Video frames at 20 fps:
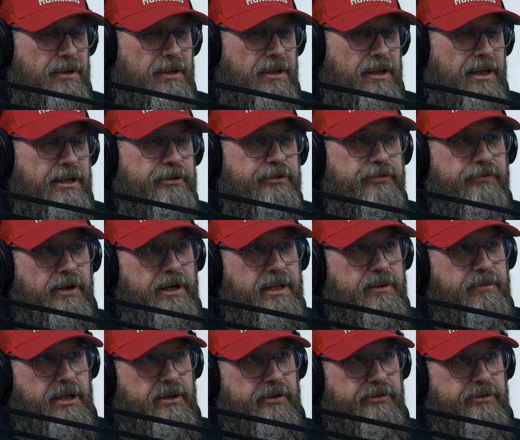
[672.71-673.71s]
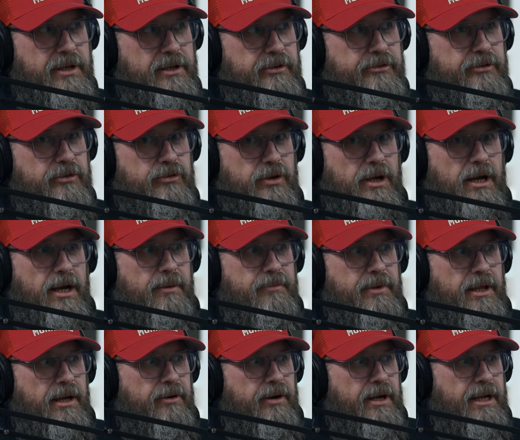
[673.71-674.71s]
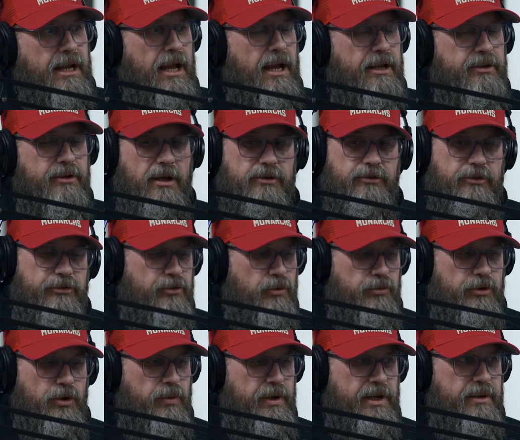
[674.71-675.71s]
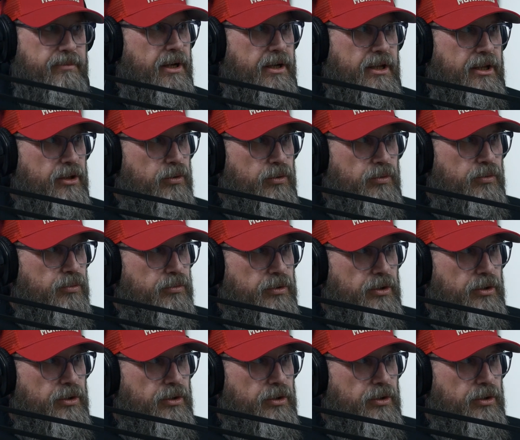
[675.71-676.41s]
It's funny because it is a job that like, I just don't know anybody who,